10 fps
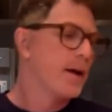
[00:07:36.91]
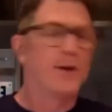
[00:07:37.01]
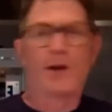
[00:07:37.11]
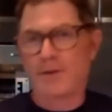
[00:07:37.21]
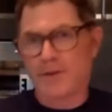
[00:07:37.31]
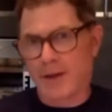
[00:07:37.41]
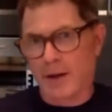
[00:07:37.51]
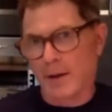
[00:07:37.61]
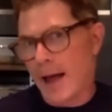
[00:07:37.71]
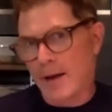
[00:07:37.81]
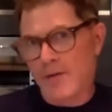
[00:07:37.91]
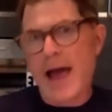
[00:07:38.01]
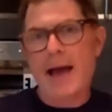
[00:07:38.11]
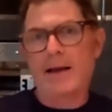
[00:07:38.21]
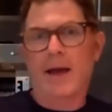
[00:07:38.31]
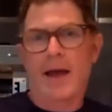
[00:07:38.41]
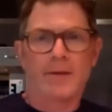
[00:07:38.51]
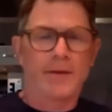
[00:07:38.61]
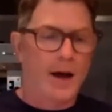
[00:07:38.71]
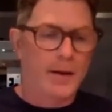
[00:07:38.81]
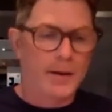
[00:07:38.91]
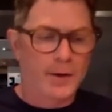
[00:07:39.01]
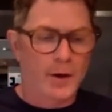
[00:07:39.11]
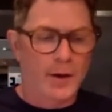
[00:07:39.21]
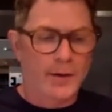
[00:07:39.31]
You know, you've seen a lot of that, and you know,